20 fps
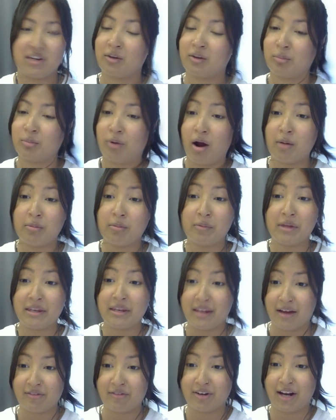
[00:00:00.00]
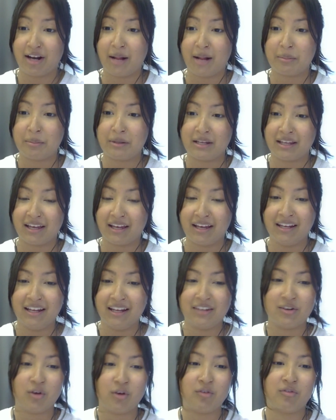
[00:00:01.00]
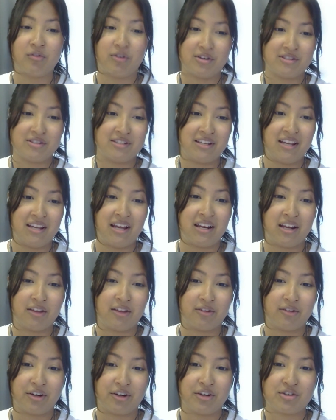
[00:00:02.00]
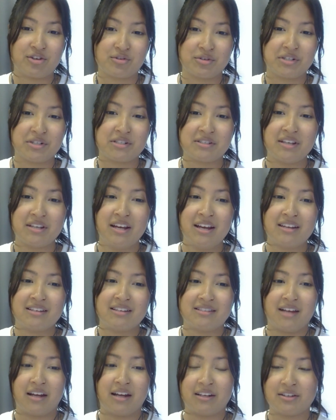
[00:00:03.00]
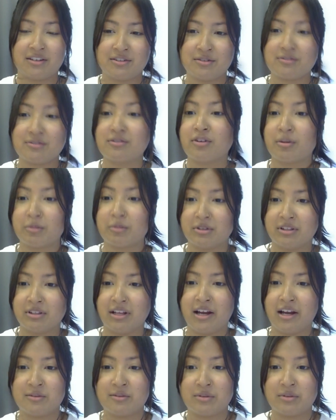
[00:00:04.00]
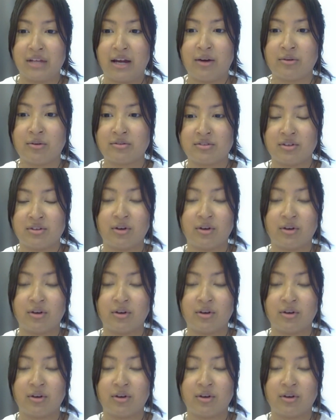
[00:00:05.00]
It'll probably never happen again. I don't foresee any other countries deciding to decriminalize without,